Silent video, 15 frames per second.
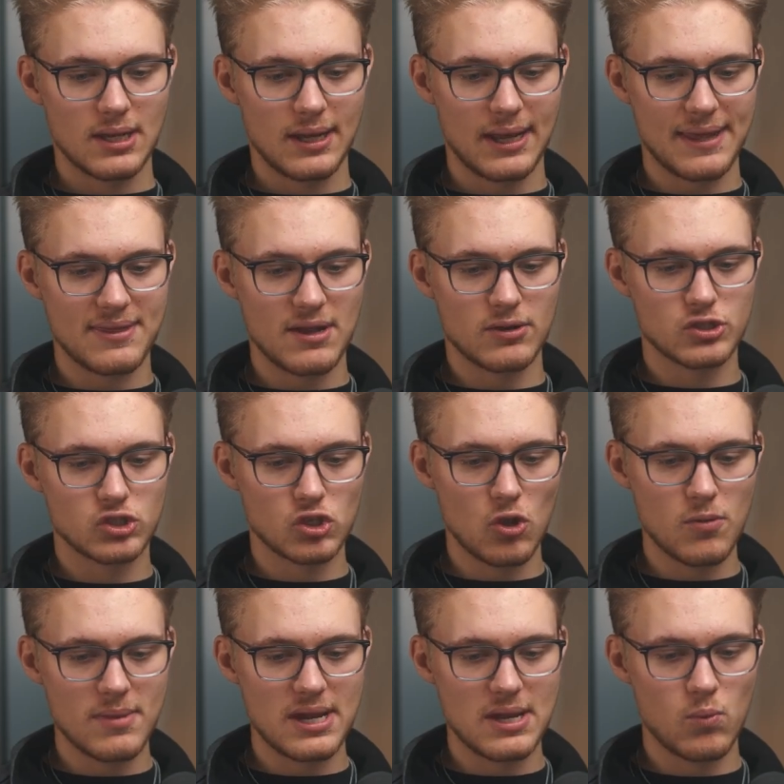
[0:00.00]
like there are
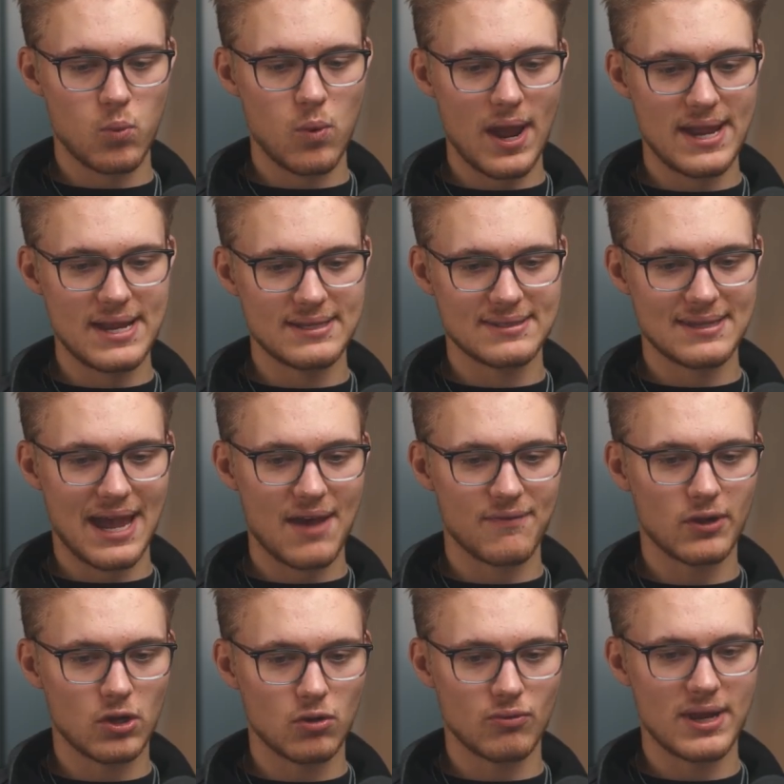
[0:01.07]
so many ways to
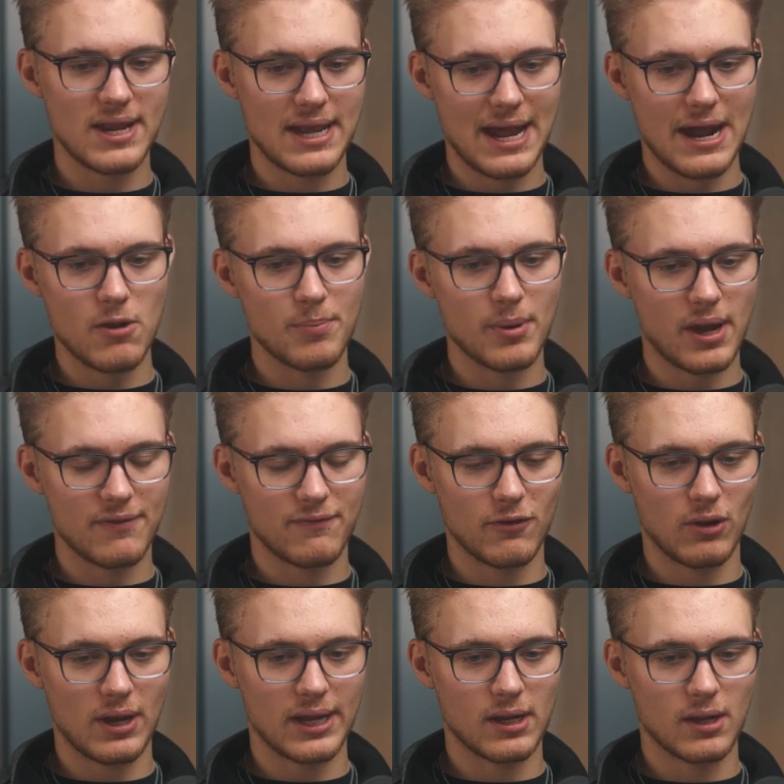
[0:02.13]
have a career now, but I
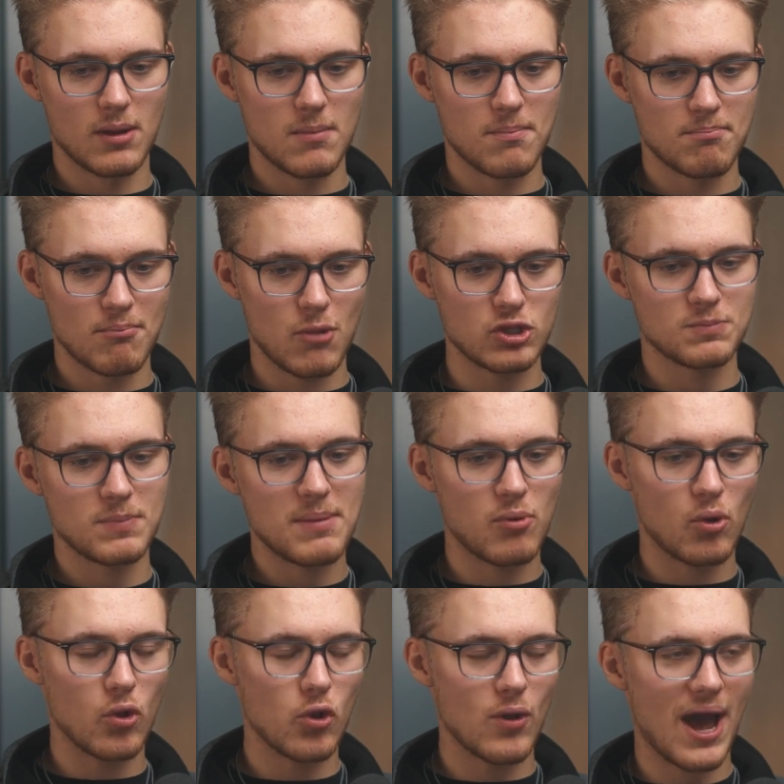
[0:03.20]
feel like most
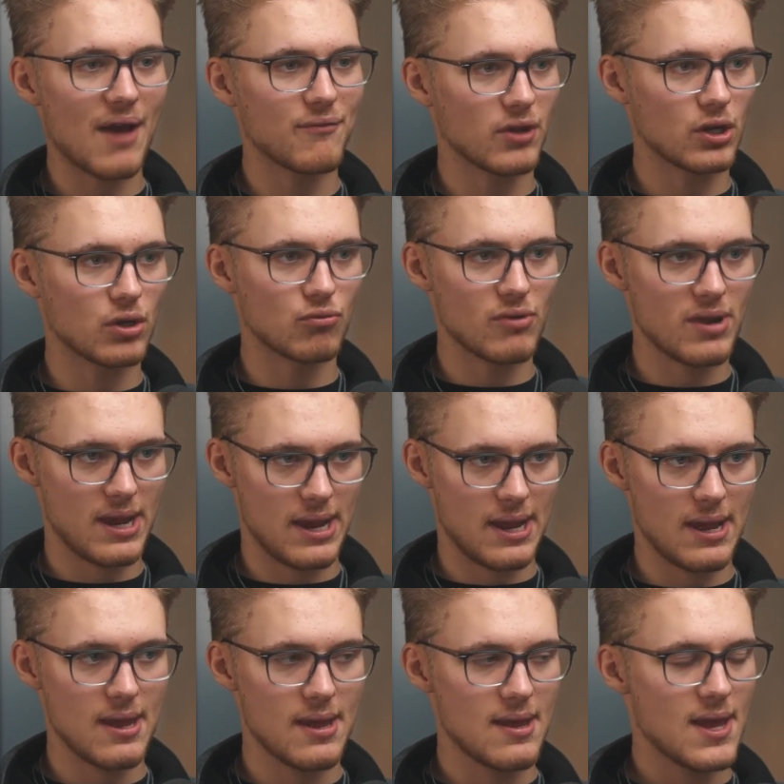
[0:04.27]
people who have a
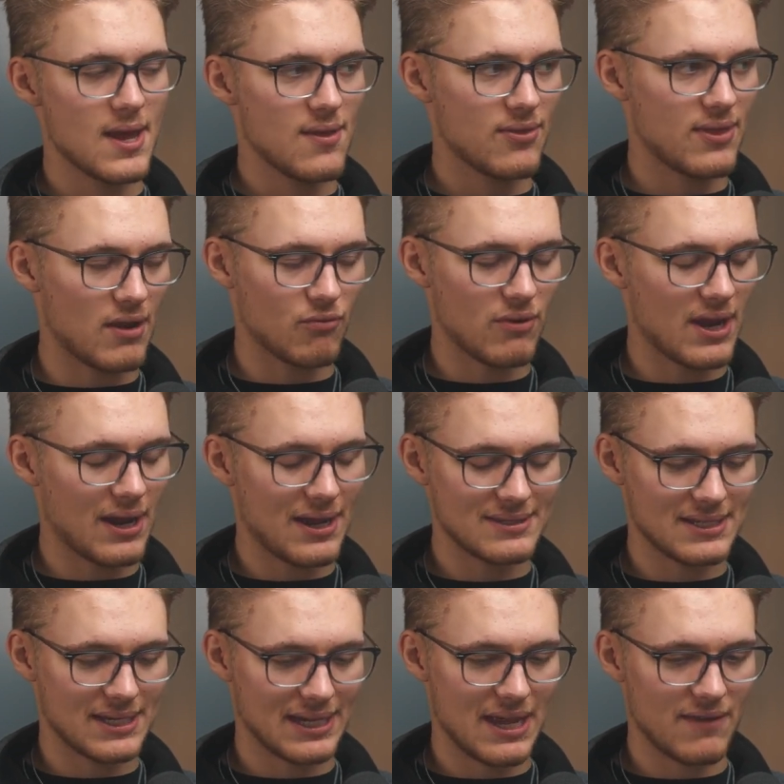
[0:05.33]
career, they're
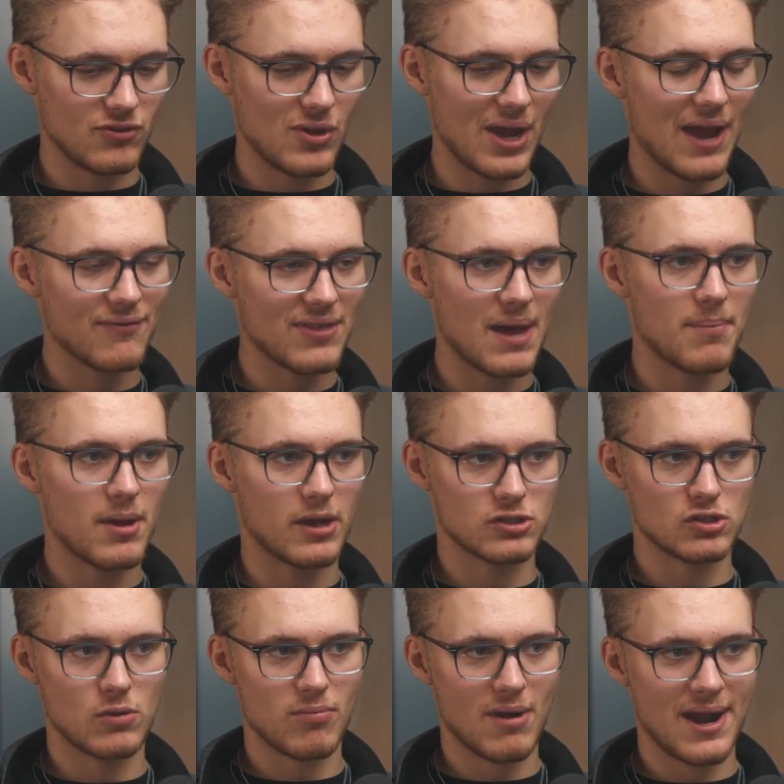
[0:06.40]
realizing if you have that
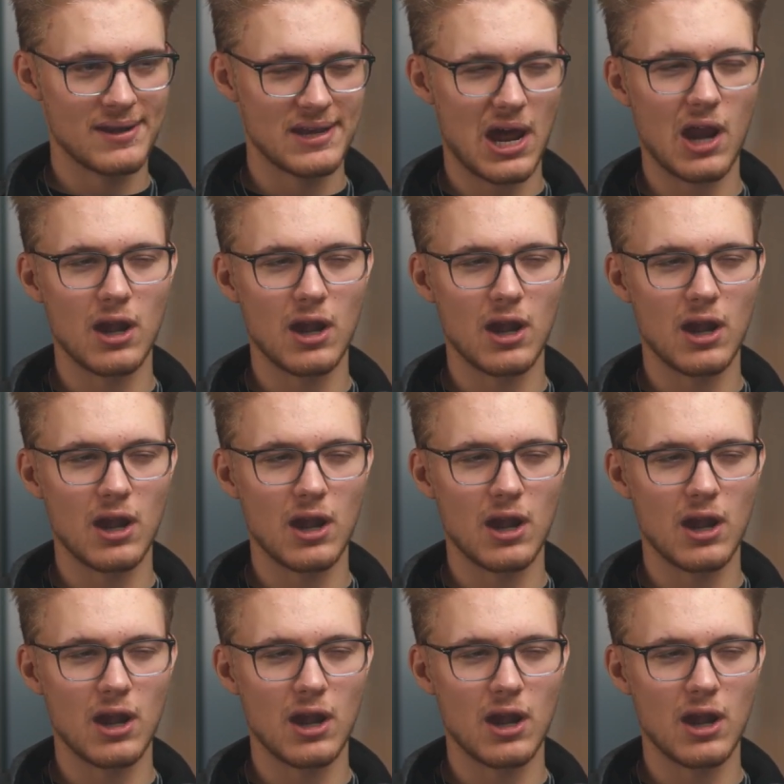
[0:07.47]
personal brand, it